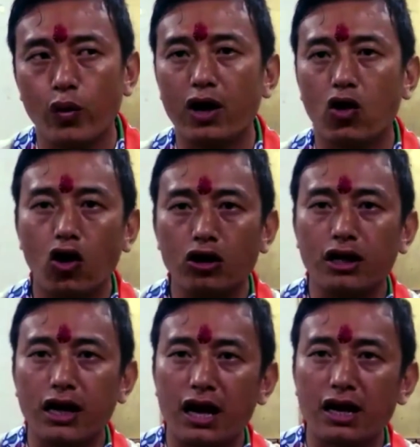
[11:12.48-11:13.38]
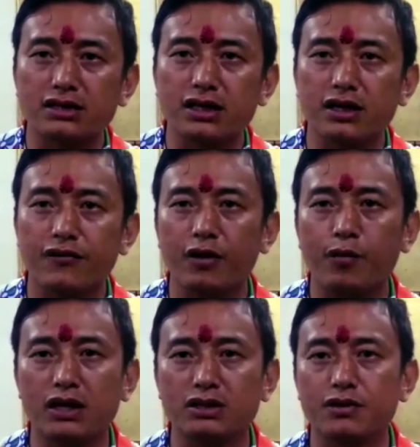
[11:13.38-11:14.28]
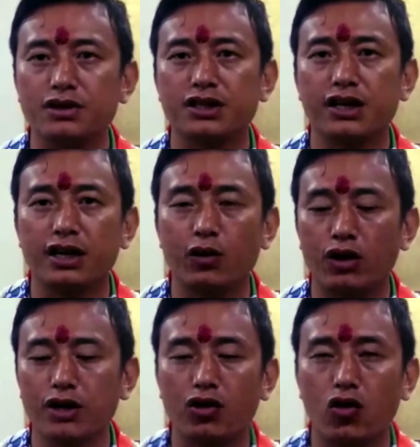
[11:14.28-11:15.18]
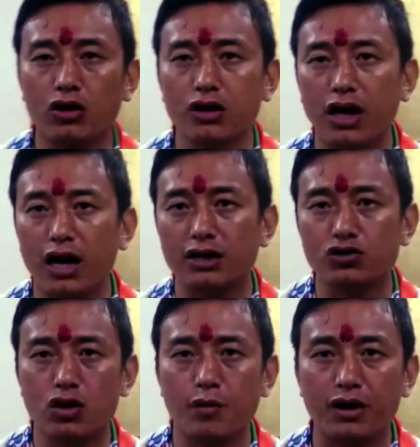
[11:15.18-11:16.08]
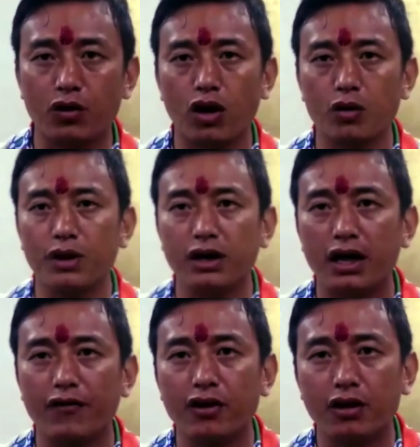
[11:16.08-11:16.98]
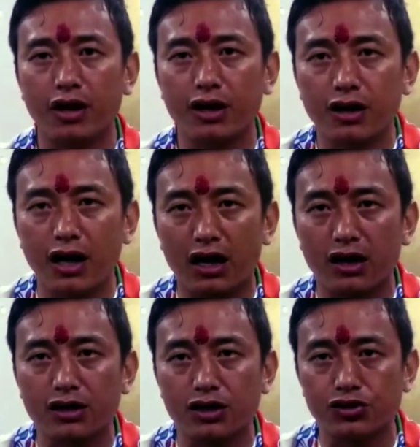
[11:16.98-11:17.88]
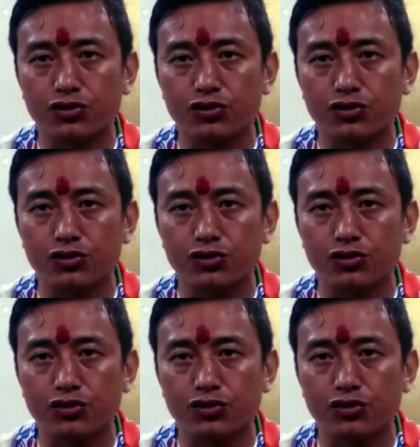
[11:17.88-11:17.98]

Where all the Nagas in different parts of the state, they wanted all the Nagas to come under one belt and have a Greater Nagaland issue.